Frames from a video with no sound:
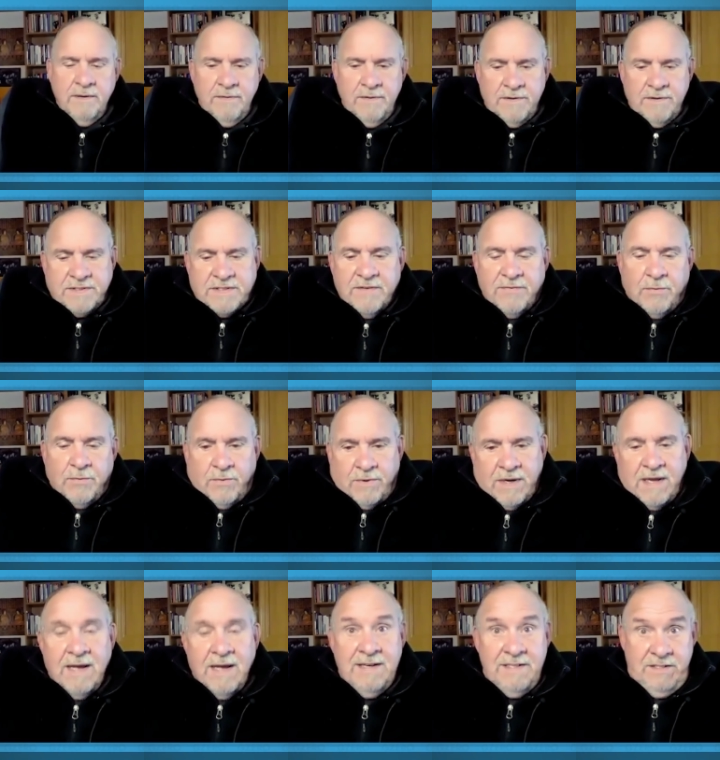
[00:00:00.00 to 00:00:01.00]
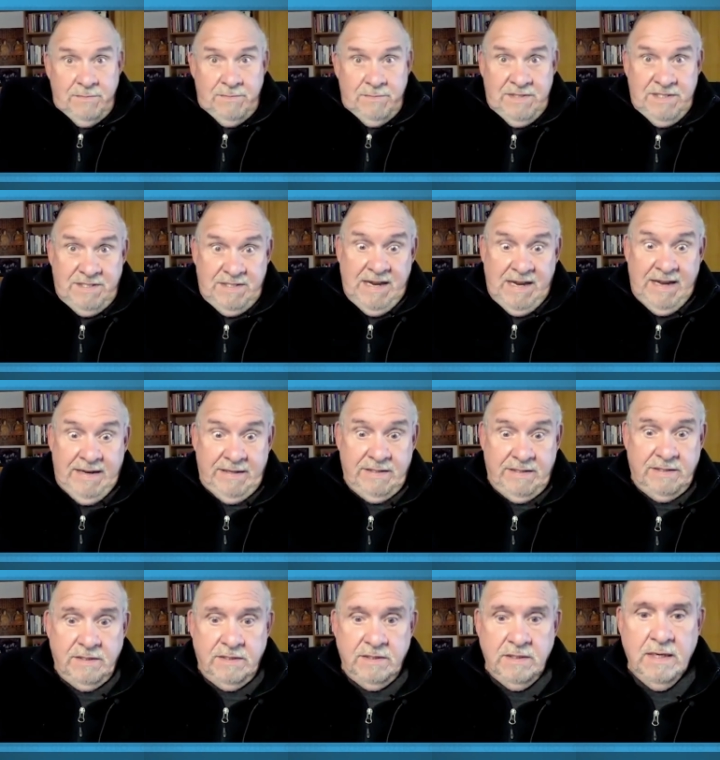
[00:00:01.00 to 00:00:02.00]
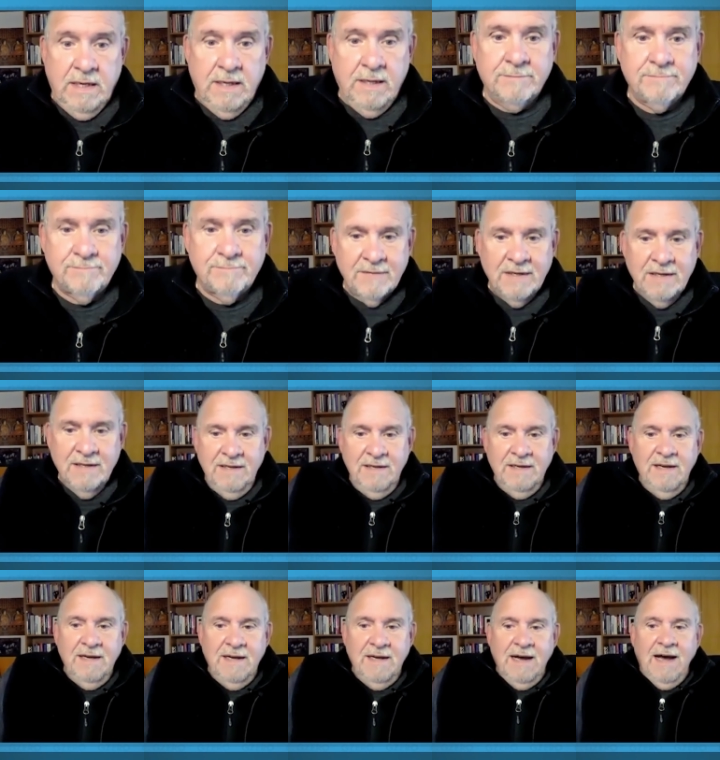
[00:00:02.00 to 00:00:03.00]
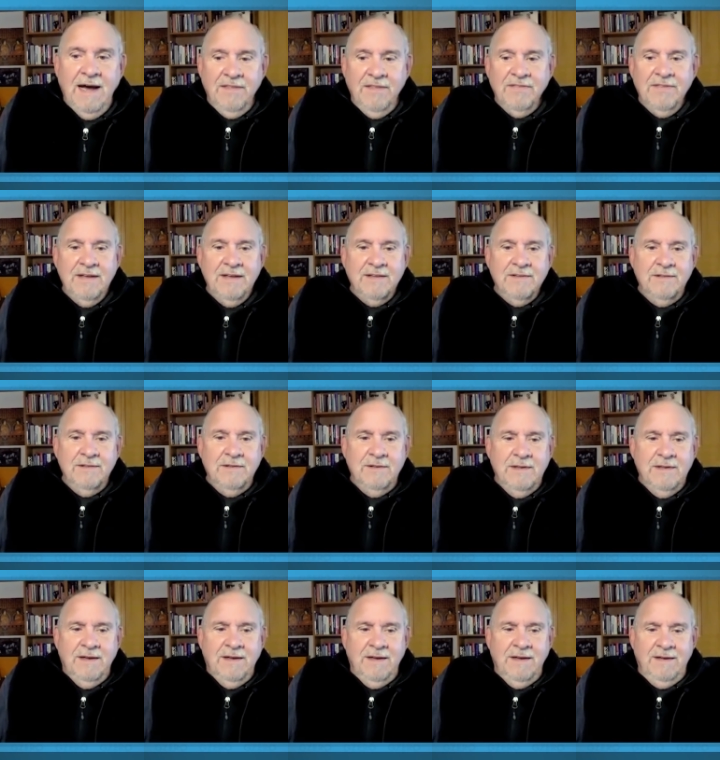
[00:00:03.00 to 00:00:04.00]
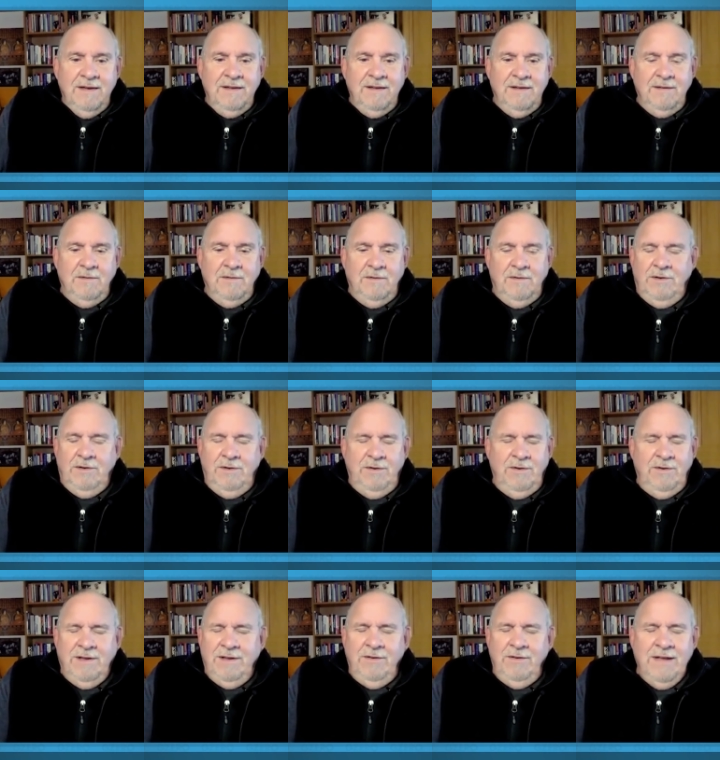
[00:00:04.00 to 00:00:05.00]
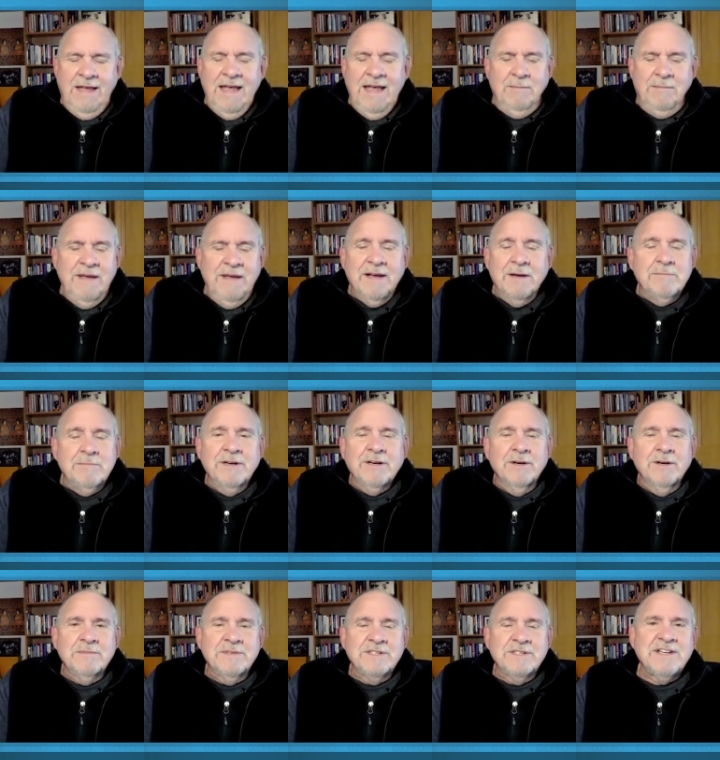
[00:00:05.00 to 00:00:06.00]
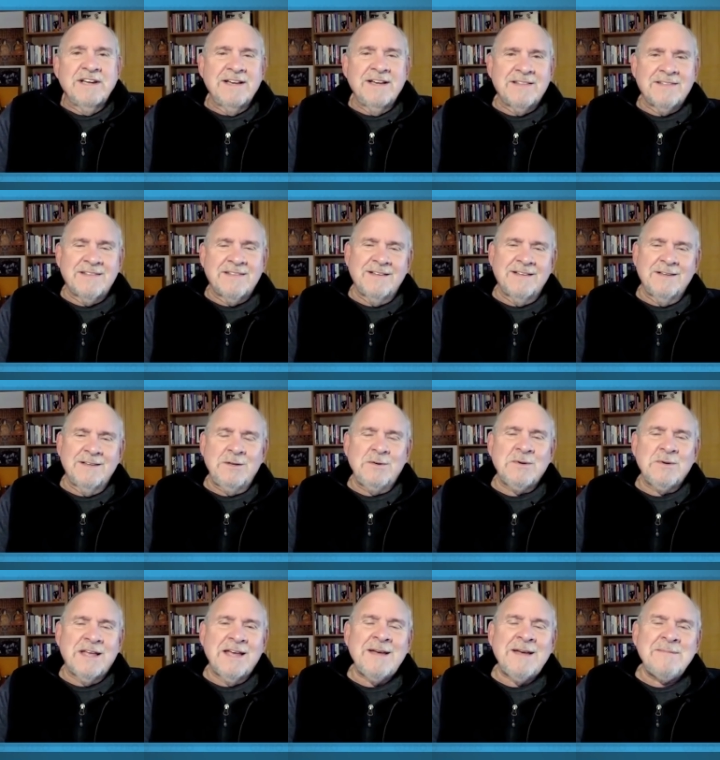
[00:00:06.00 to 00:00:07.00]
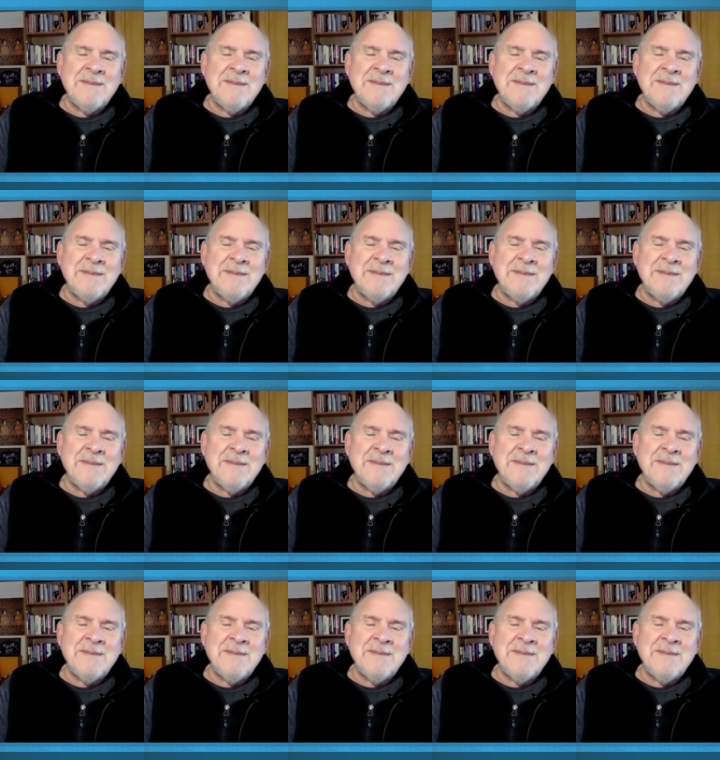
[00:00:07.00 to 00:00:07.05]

there's different kinds of mistakes um, i think uh, you, you can't make a bigger mistake than the uk